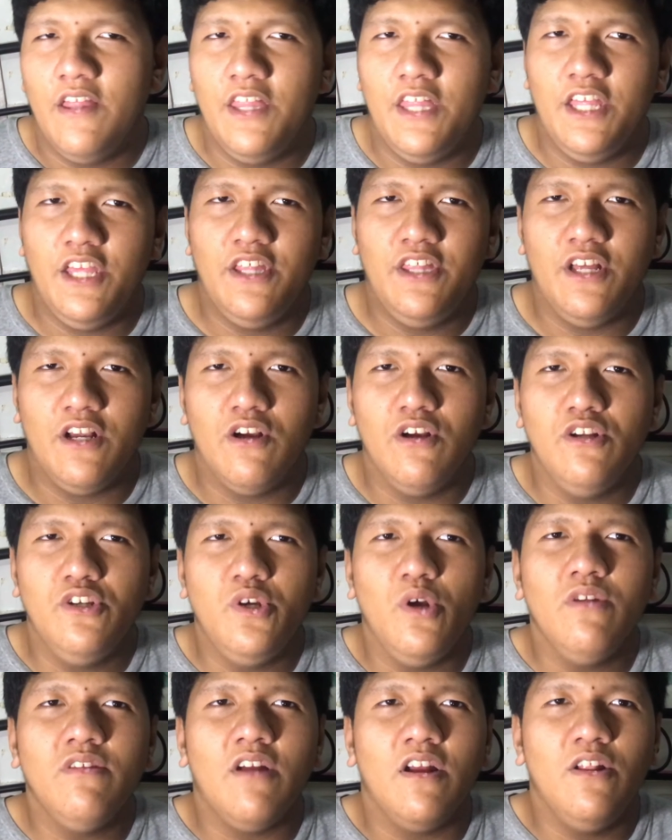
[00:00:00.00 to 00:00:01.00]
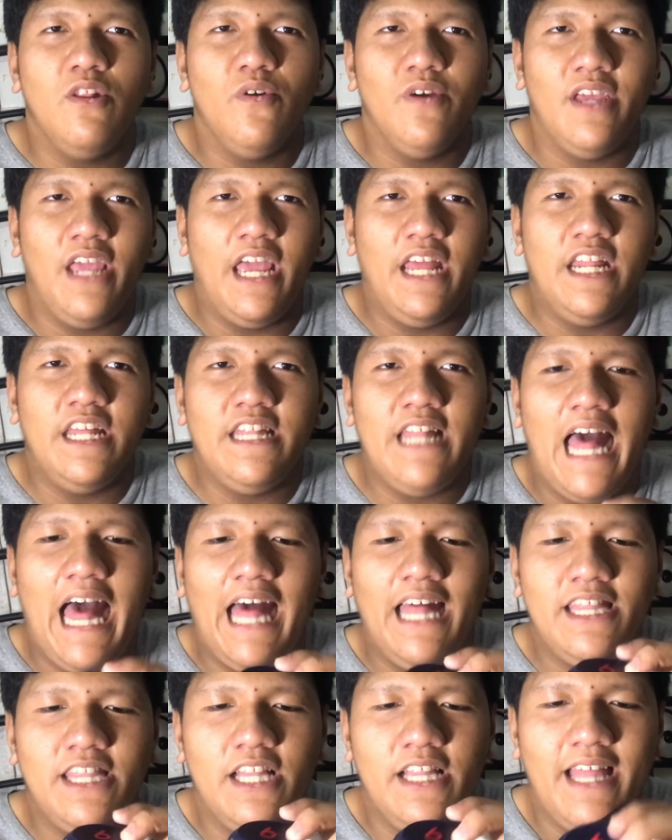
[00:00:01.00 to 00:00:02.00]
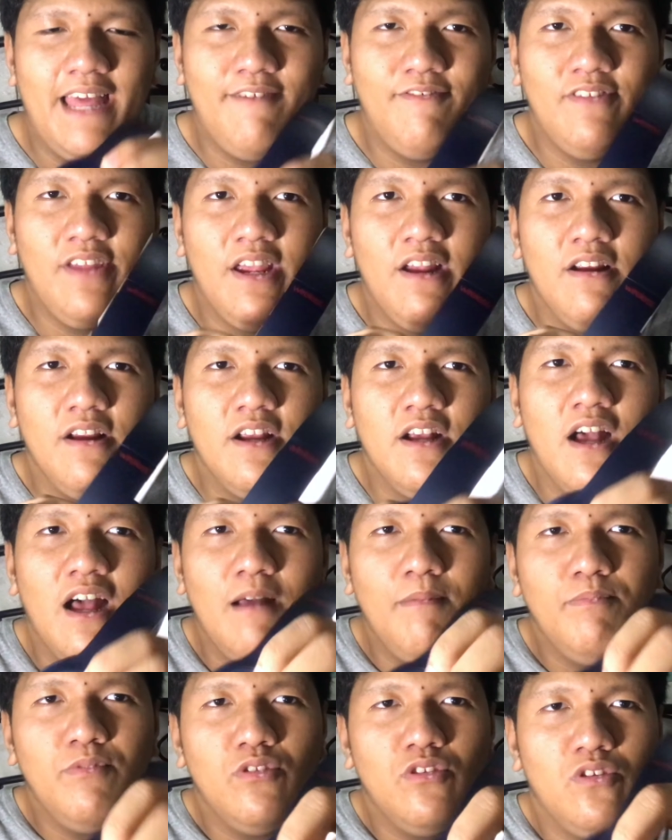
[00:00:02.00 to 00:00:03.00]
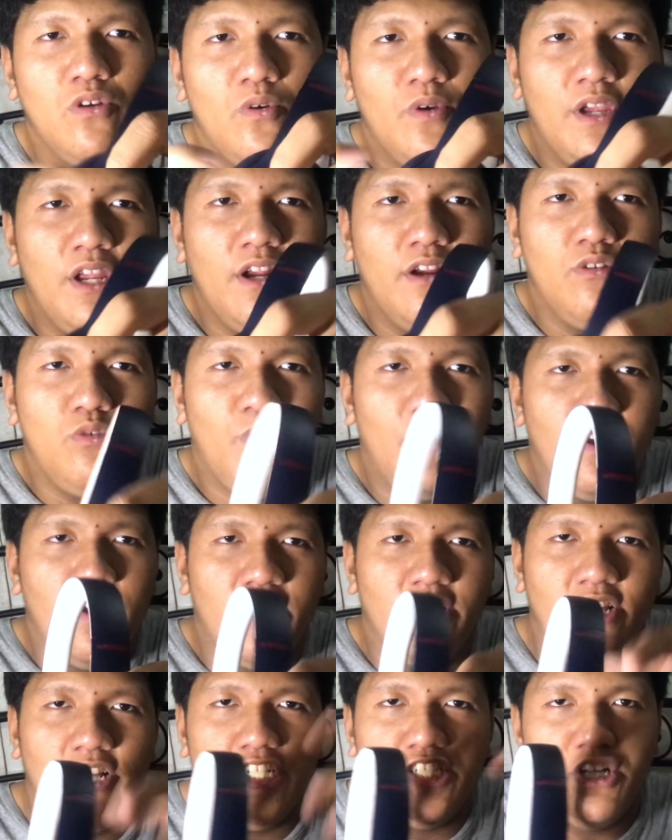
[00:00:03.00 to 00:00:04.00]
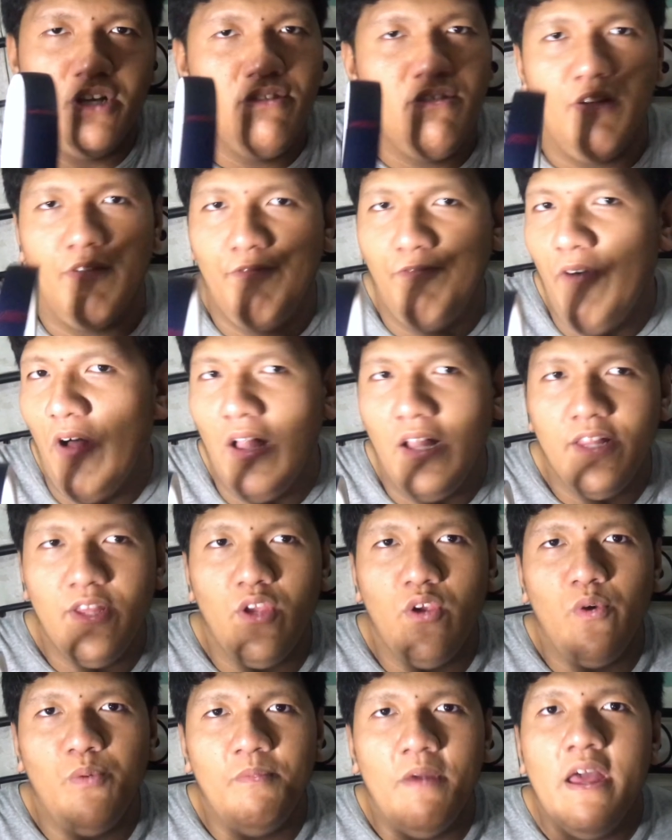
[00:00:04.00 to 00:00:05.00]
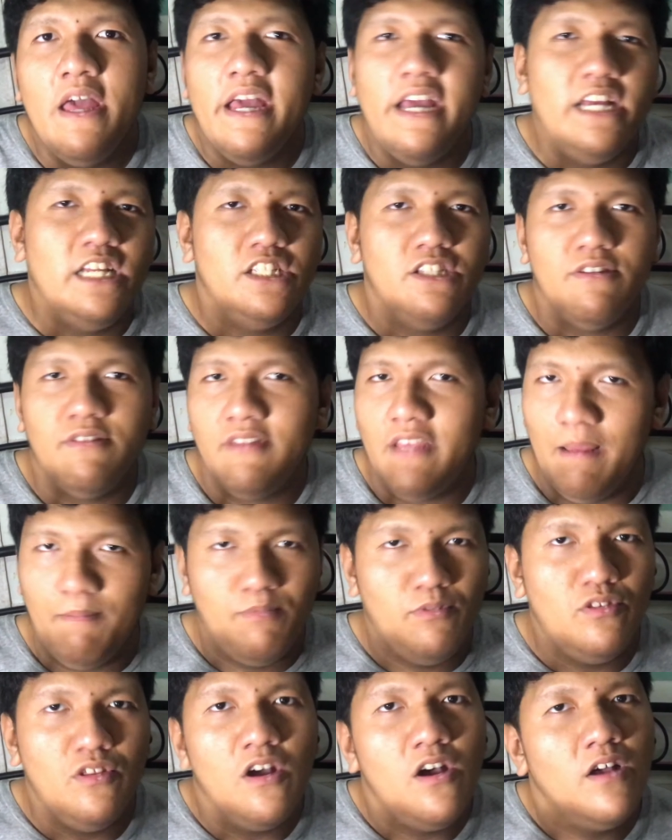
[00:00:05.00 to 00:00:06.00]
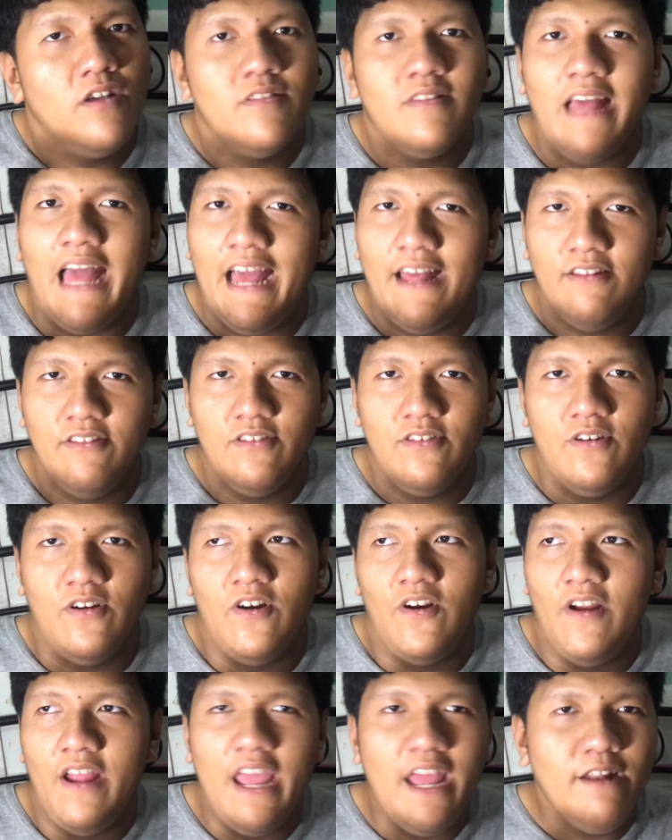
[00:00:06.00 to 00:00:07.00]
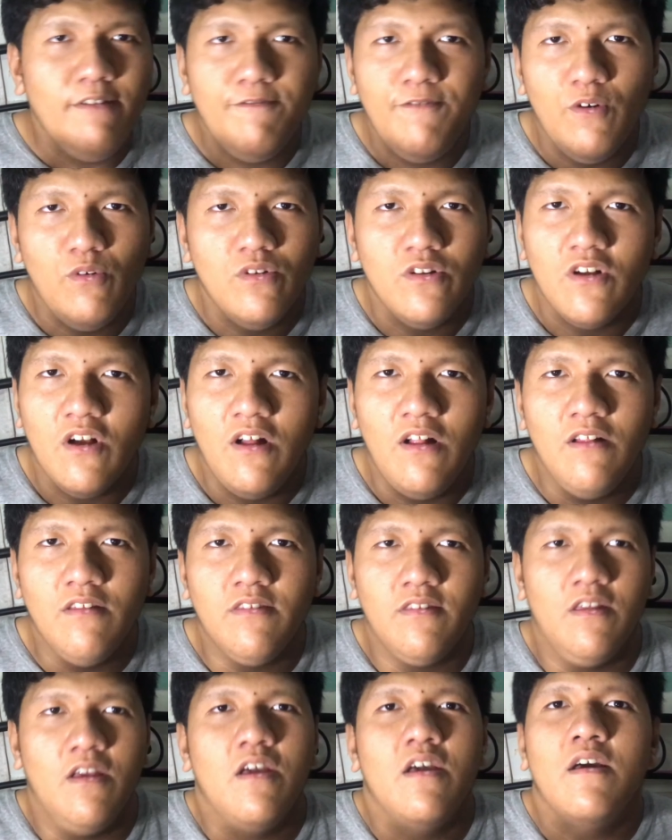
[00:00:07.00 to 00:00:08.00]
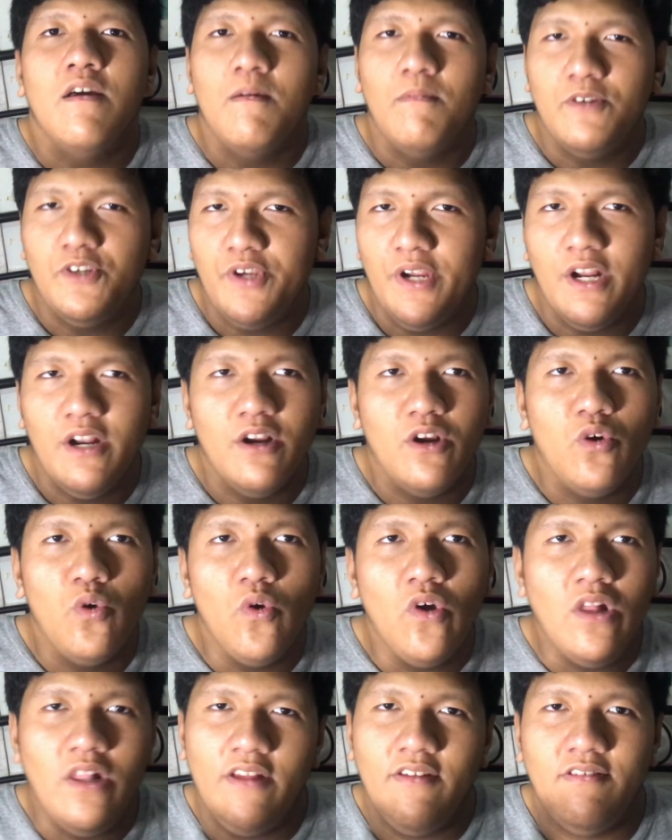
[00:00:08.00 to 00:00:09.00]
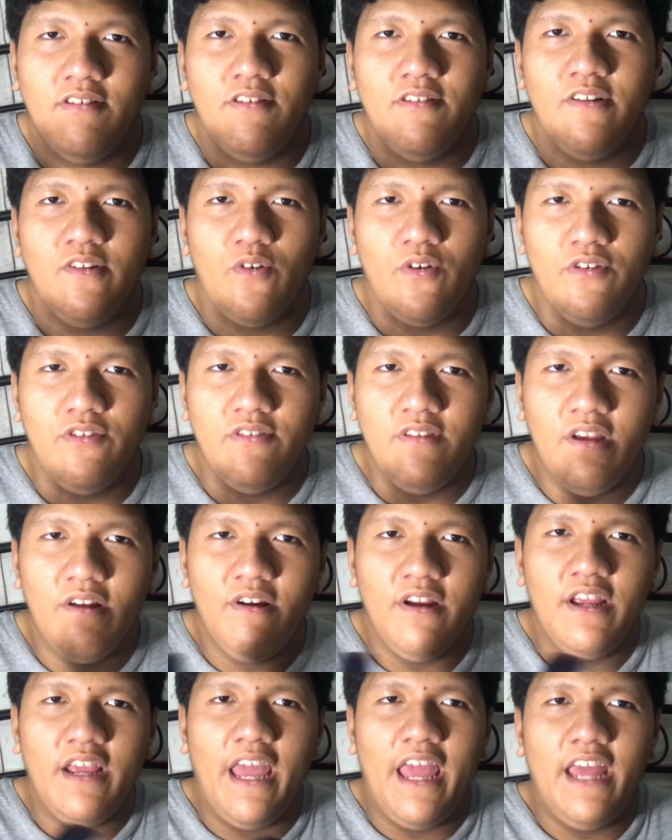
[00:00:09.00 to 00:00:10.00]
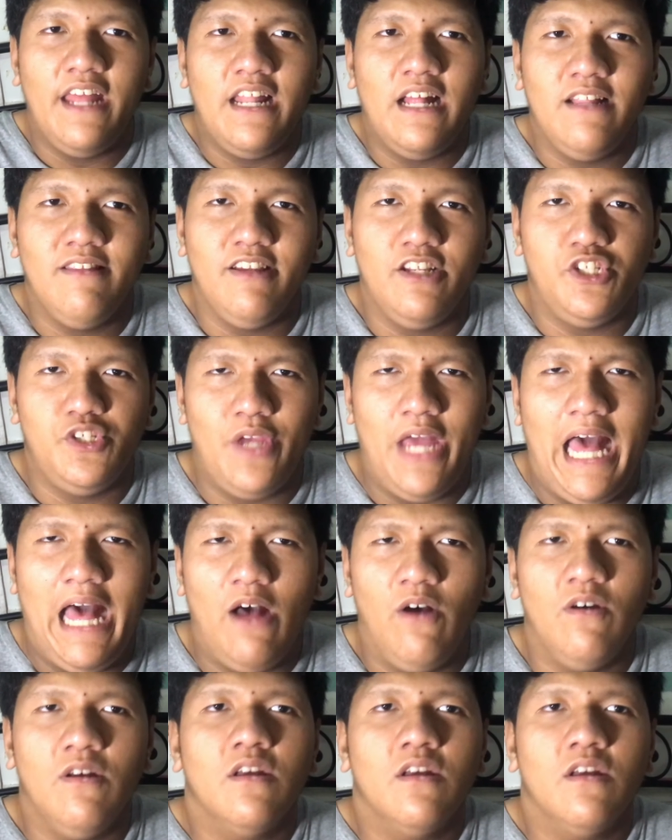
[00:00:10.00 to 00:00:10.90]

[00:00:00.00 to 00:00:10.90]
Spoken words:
The controls are located at the left ear cup, so here is where you can adjust your volume, skip songs, answer or end phone calls, trigger Google Assistant or Siri, and I'll teach you how.